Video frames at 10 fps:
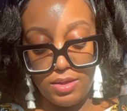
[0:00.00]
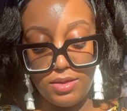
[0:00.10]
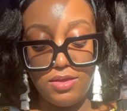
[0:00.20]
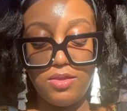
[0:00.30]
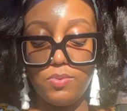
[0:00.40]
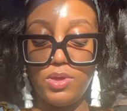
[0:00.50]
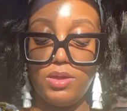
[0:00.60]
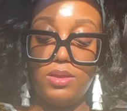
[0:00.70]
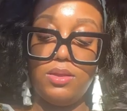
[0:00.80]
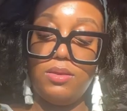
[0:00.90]
this
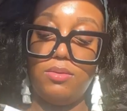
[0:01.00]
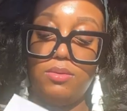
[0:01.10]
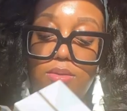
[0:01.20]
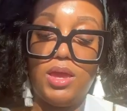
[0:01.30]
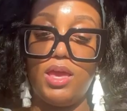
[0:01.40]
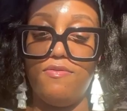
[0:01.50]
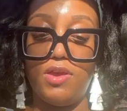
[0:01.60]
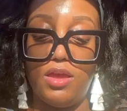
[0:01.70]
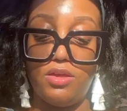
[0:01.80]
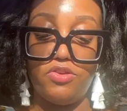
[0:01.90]
one i keep
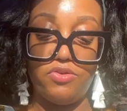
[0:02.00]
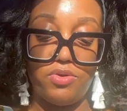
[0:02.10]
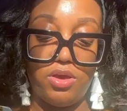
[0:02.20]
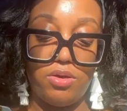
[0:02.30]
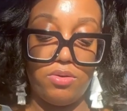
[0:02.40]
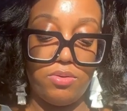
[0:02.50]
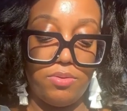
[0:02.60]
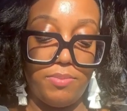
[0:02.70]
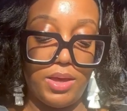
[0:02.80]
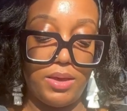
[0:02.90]
forgetting to show y'all
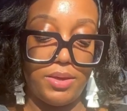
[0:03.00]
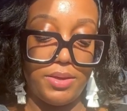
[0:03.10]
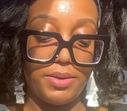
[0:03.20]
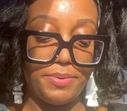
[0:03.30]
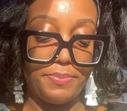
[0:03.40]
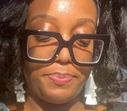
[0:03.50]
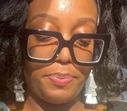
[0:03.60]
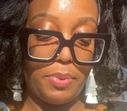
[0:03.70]
my um